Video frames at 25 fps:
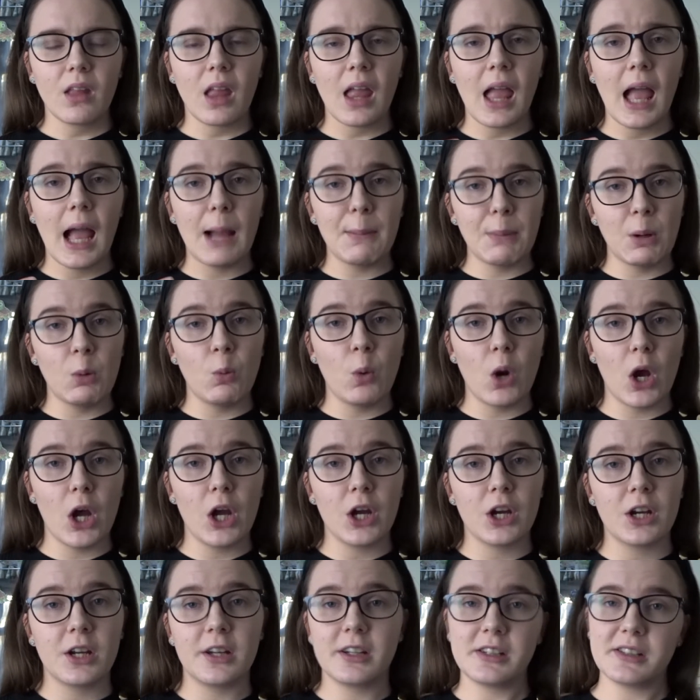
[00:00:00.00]
I'm at
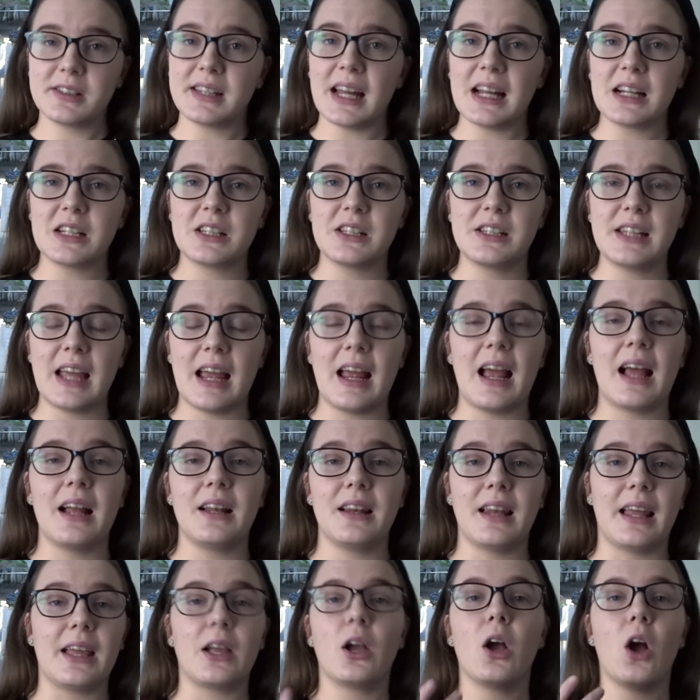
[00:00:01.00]
work, because that's
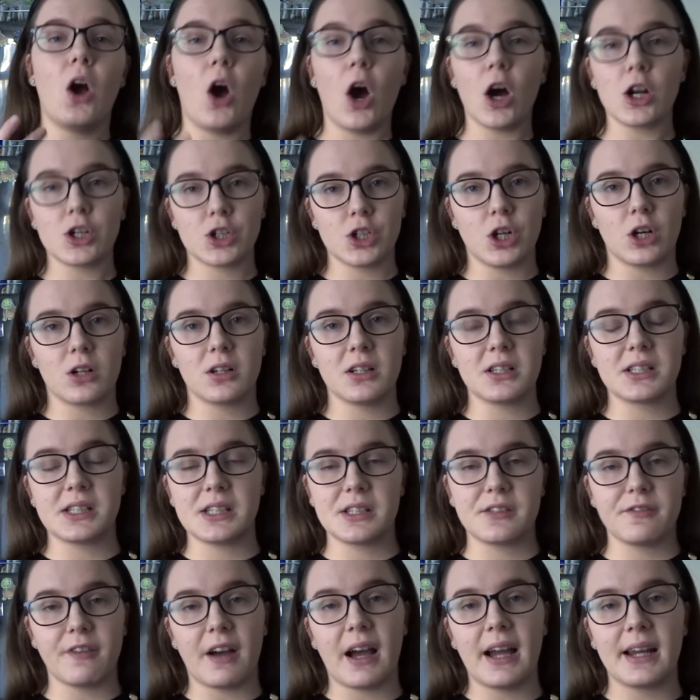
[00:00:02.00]
like hot chocolates
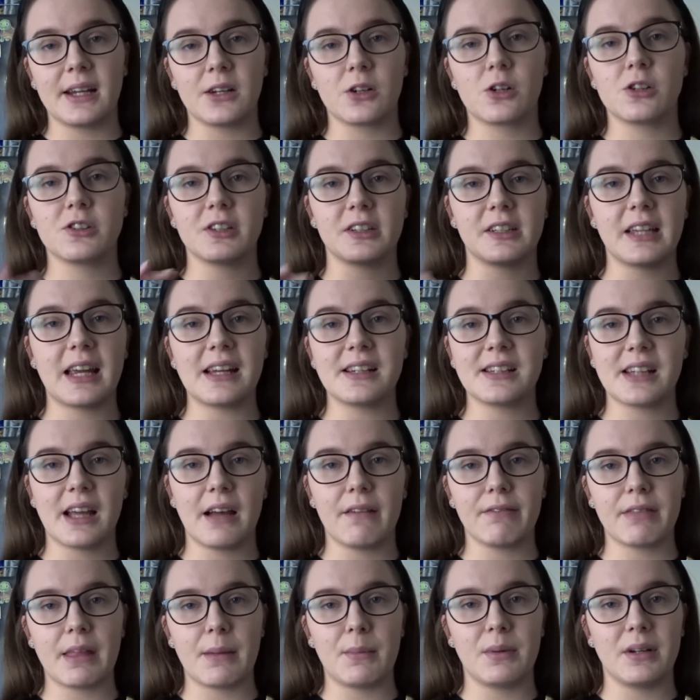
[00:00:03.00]
is fine because I tend to
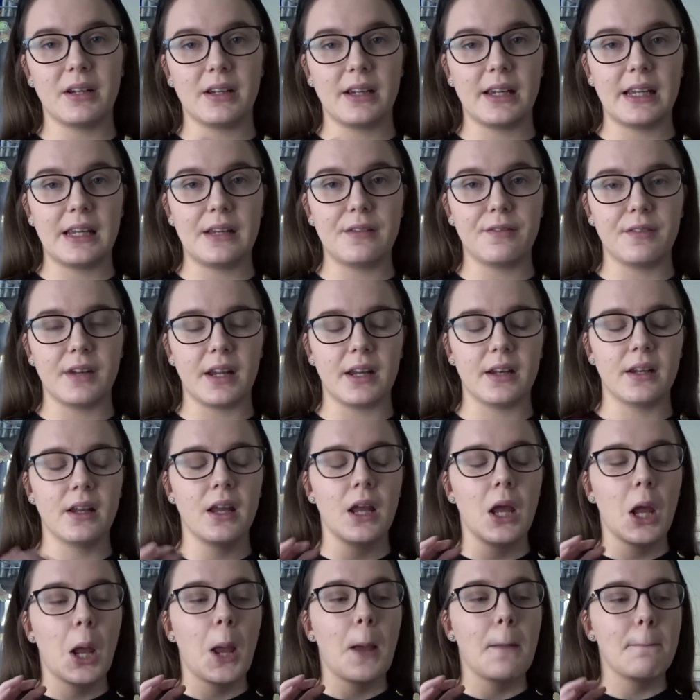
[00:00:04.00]
have them in an evening,
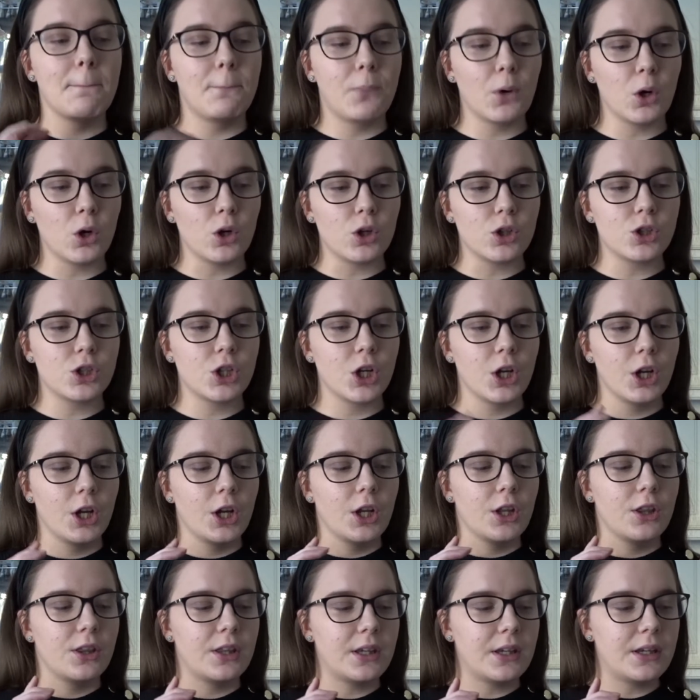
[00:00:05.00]
but
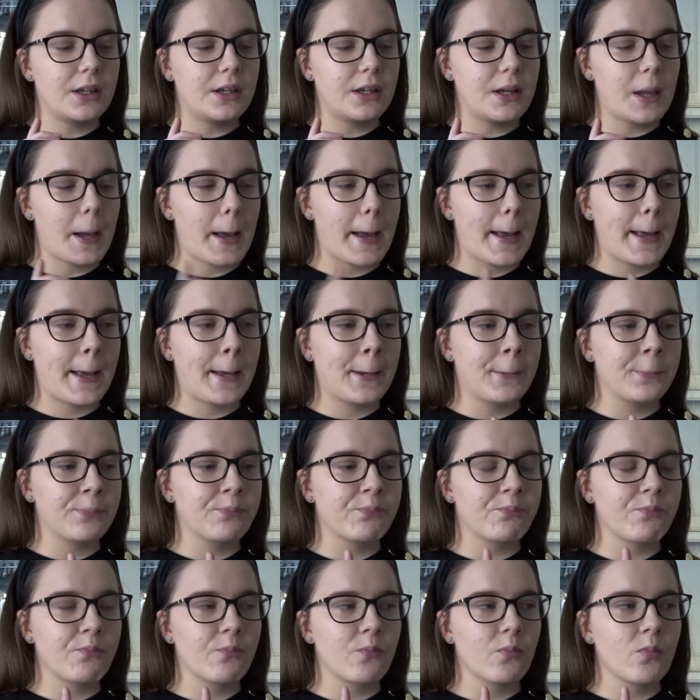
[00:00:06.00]
the
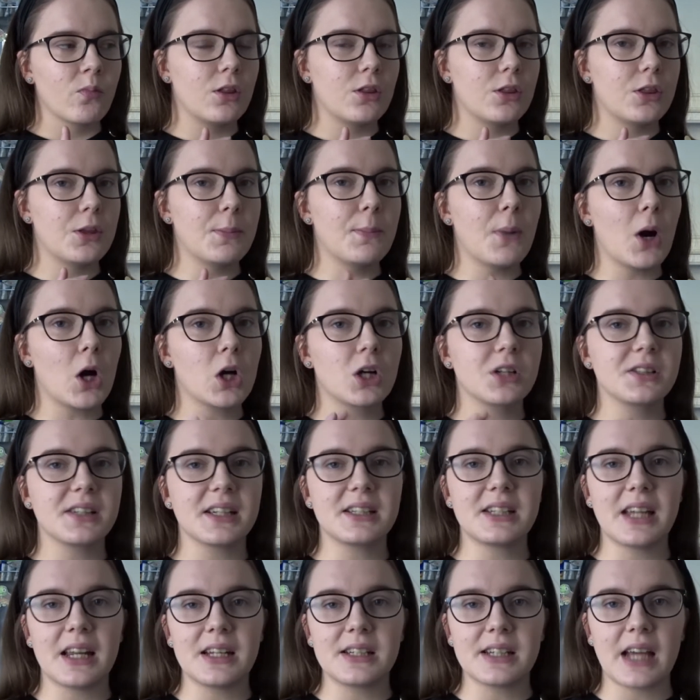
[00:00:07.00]
mochas I
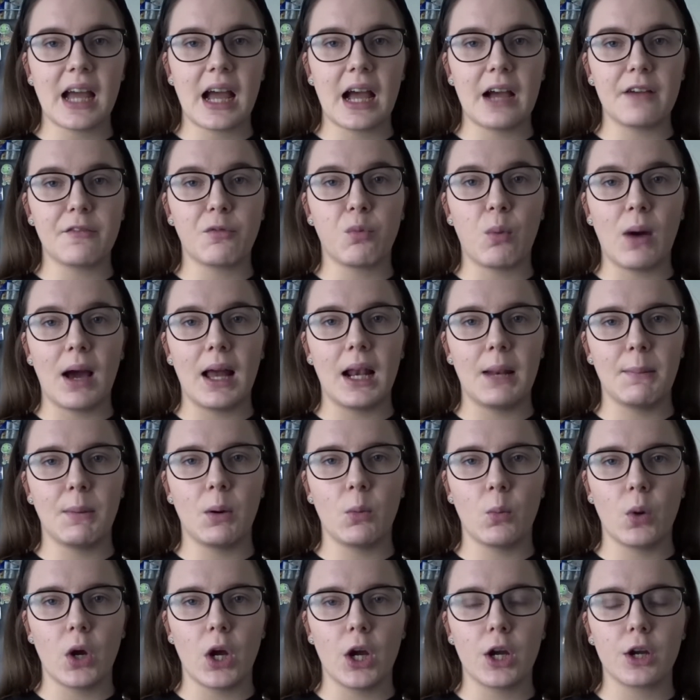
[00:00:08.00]
tend to have while I'm
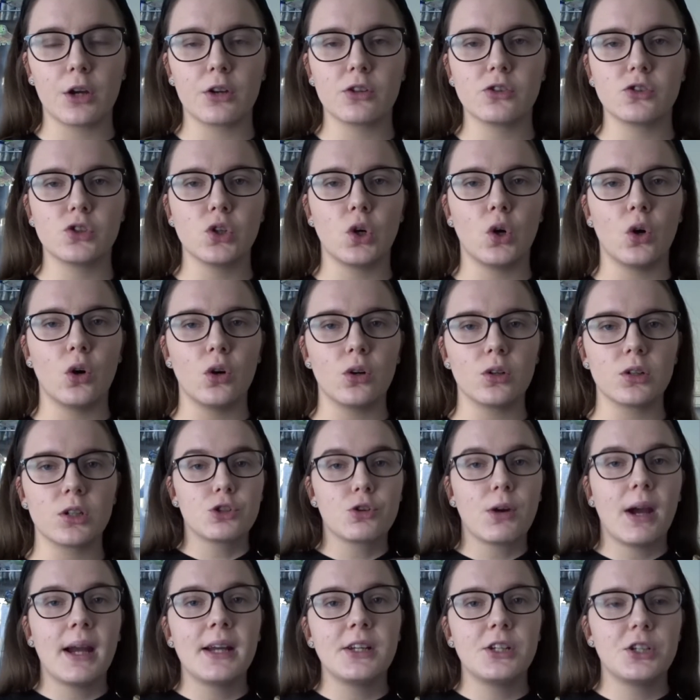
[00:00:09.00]
at work. So
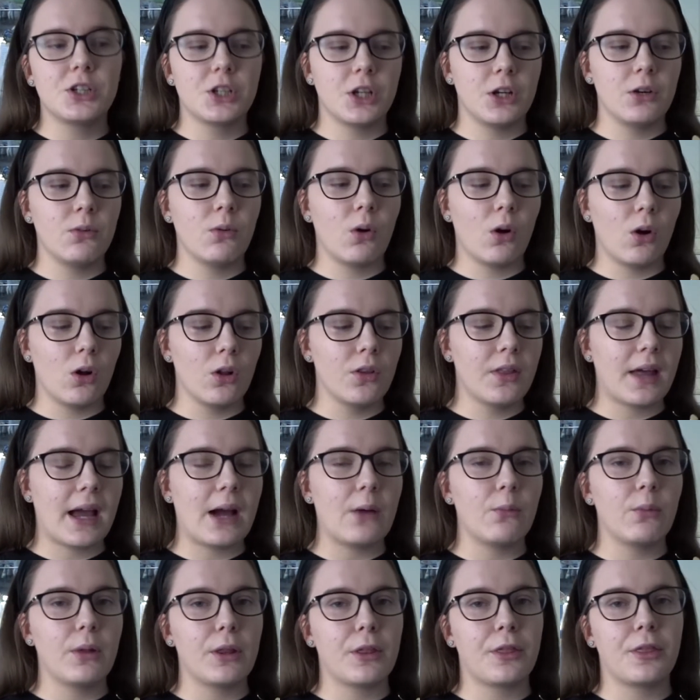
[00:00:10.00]
trying to do all
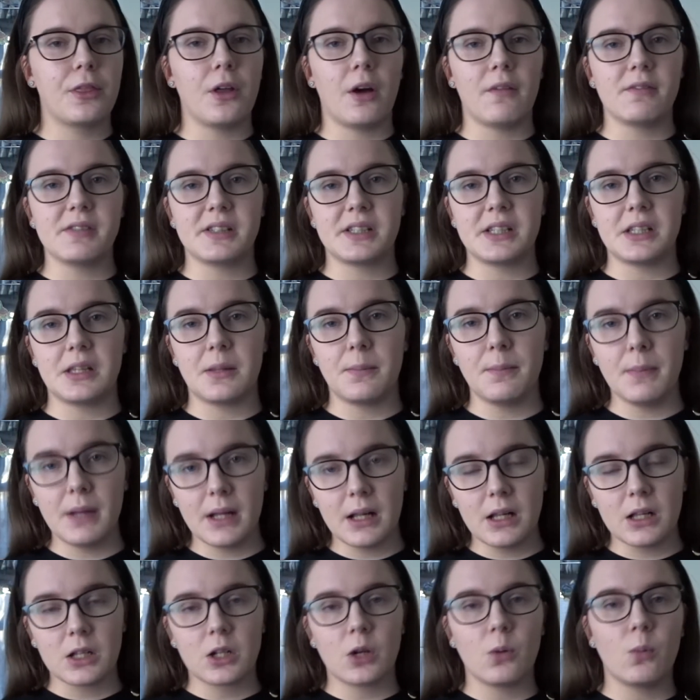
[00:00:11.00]
that with obviously the
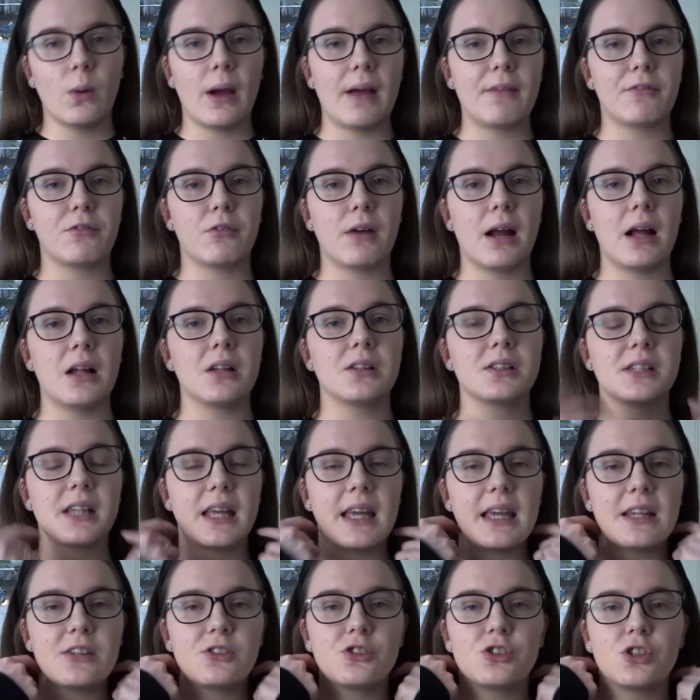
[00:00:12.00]
milk and whatever else,
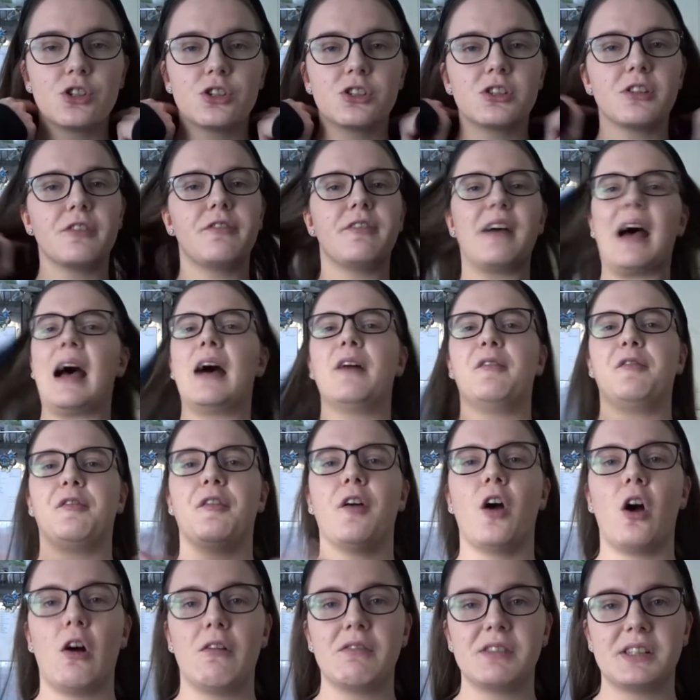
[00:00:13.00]
it's just a faff.
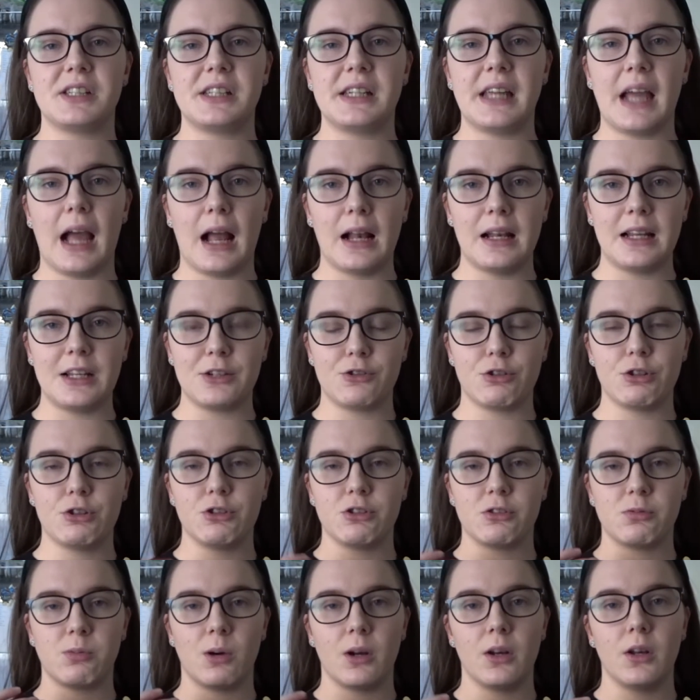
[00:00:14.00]
Obviously I literally
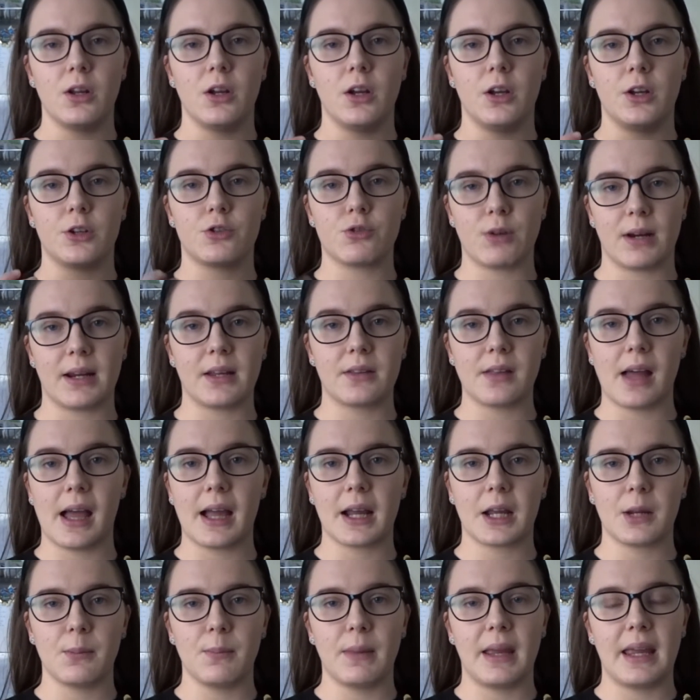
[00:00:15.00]
just want a drink that I
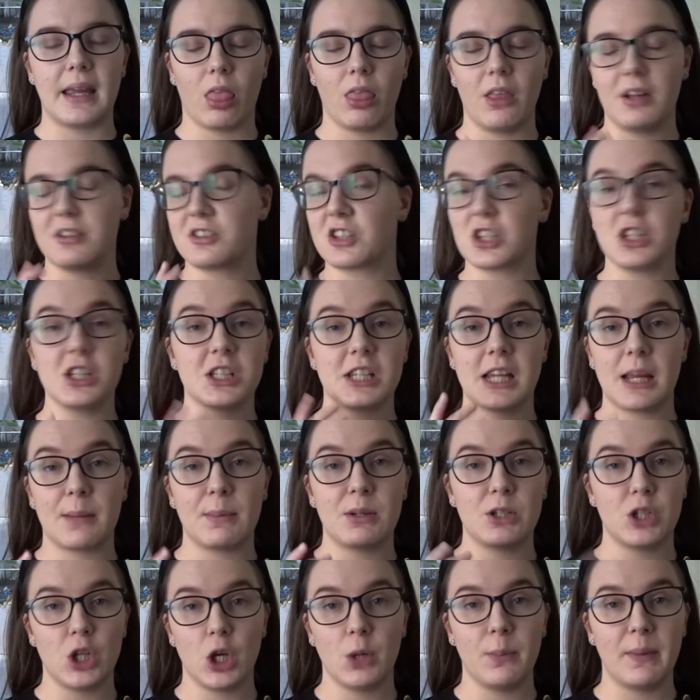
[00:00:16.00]
can make that's going to take
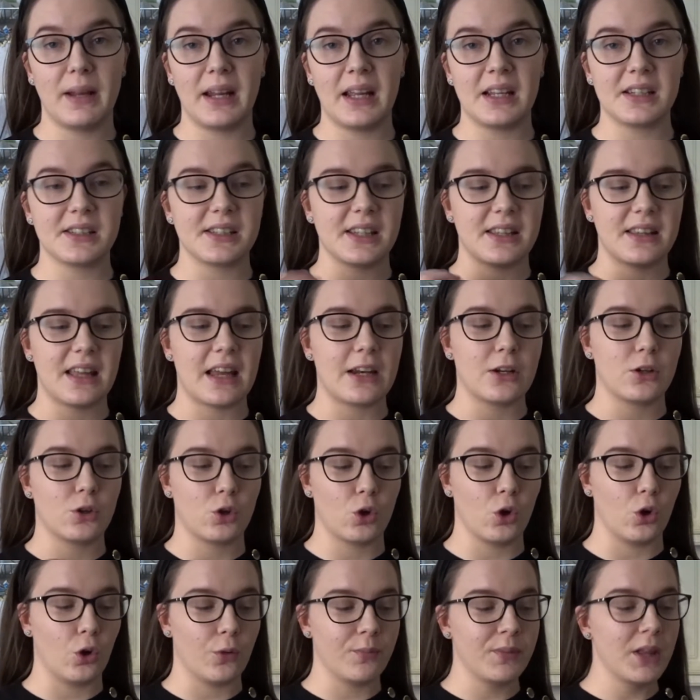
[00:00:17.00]
me 2 minutes and then
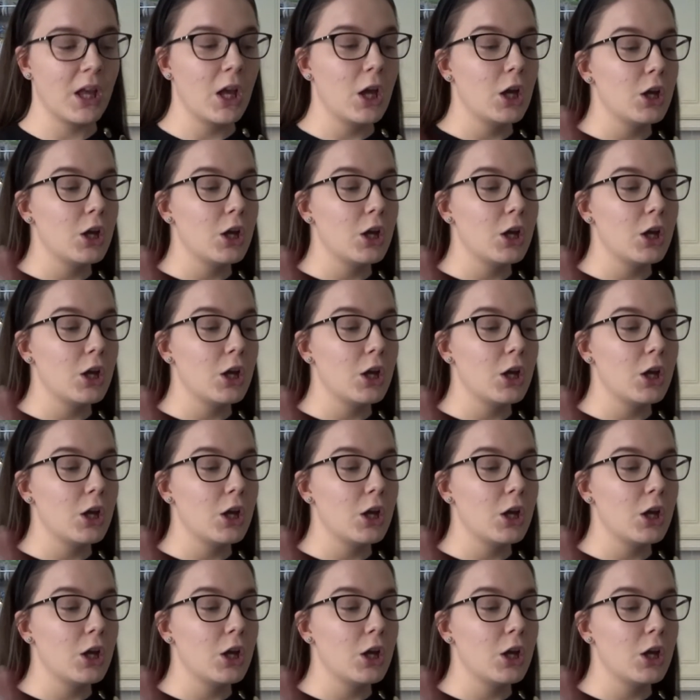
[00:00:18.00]
go.